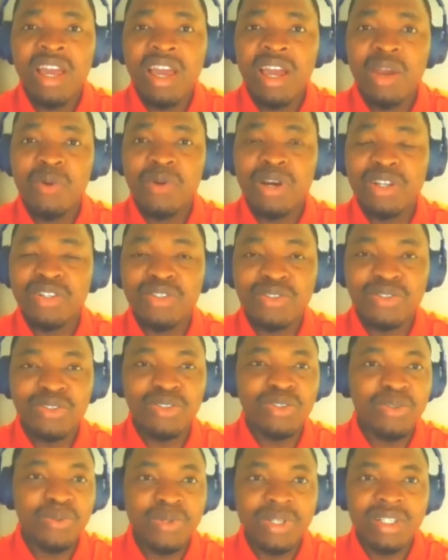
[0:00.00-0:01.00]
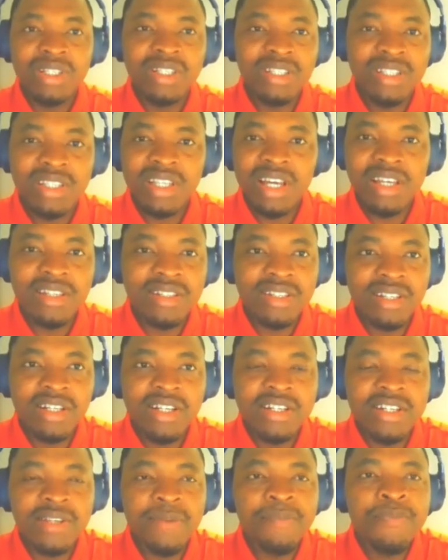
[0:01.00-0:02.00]
I want to do with it. That's
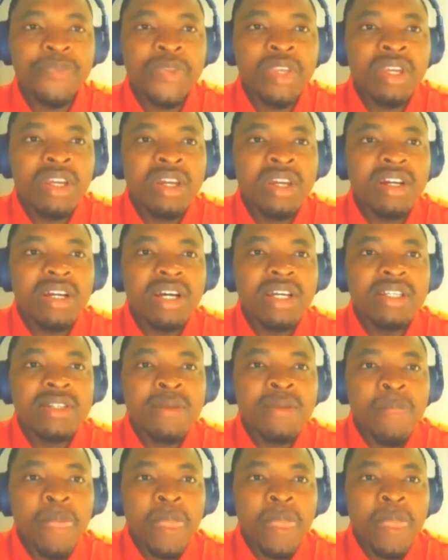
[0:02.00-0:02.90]
crazy, right?